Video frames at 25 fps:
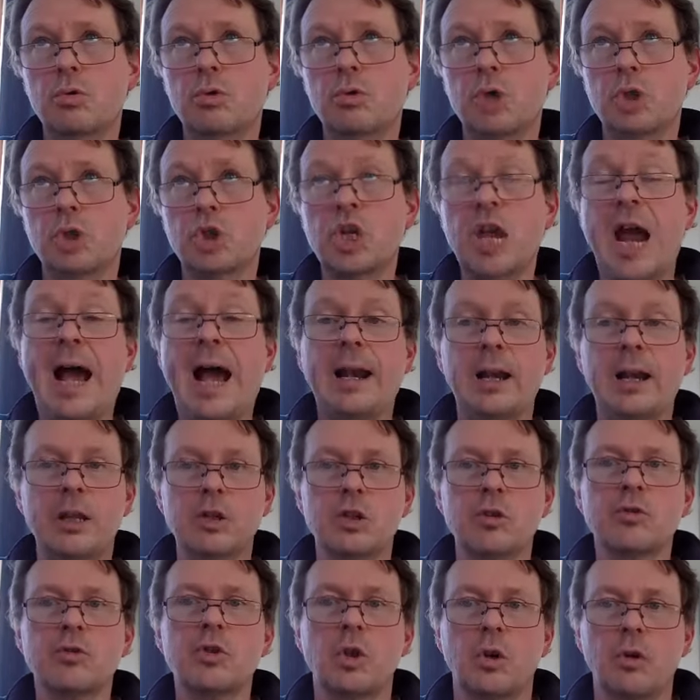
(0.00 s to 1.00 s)
the
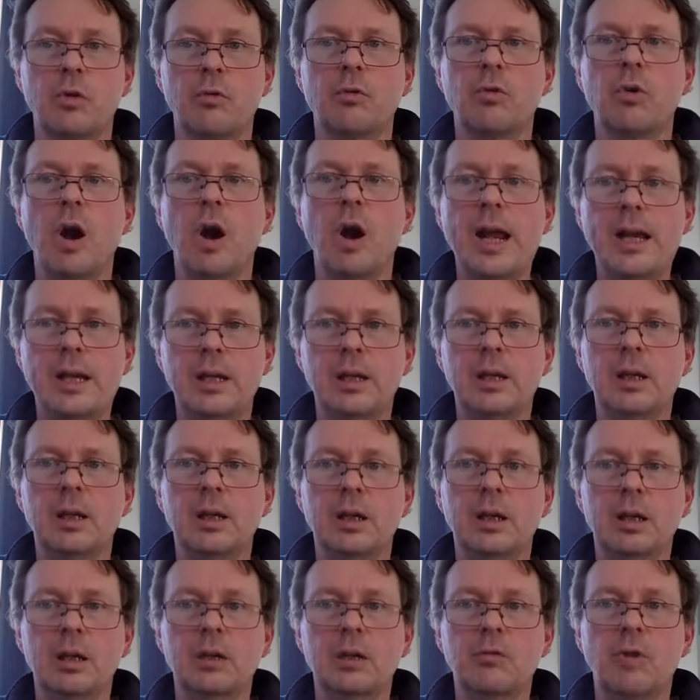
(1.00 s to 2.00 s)
challenge of sort of
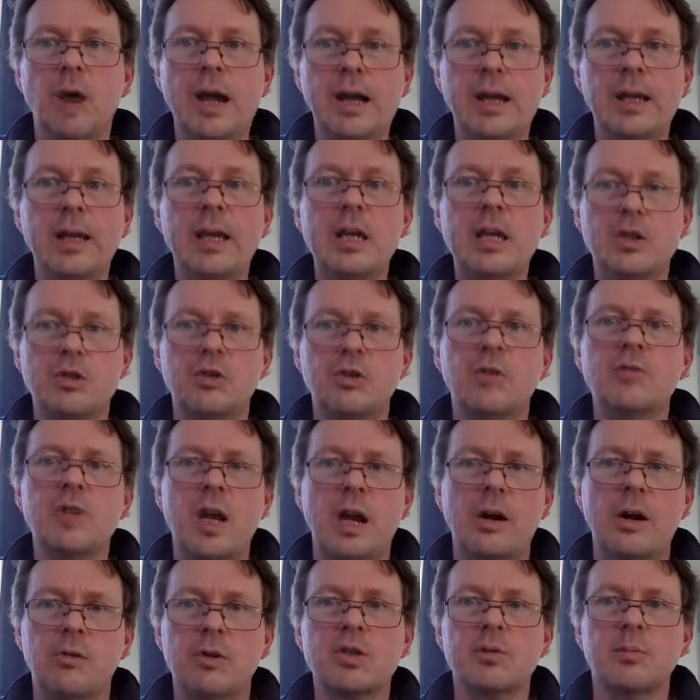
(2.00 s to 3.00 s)
writing a history of
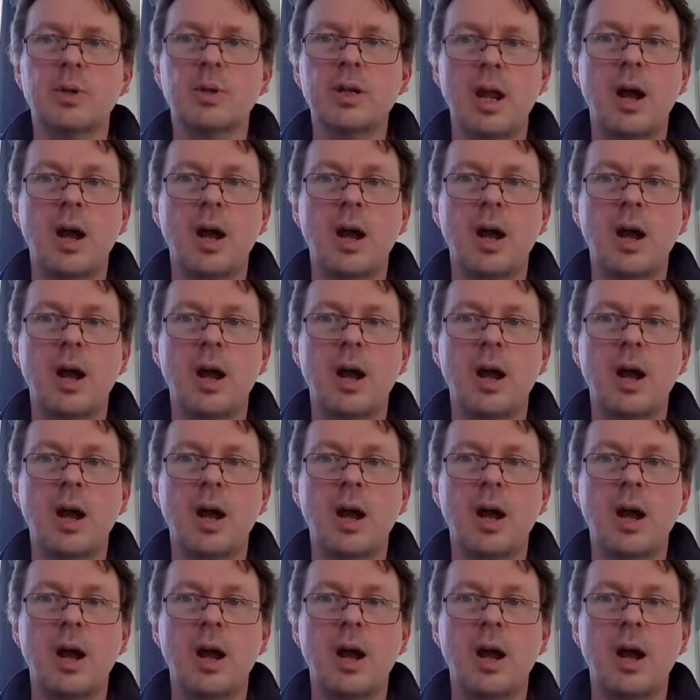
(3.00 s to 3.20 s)
terrorism.